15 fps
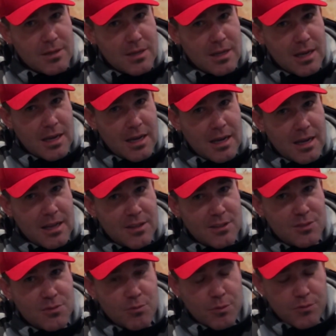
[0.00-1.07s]
uh,
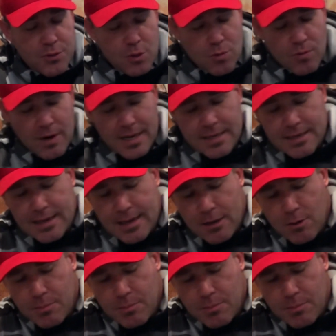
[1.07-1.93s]
this review right now.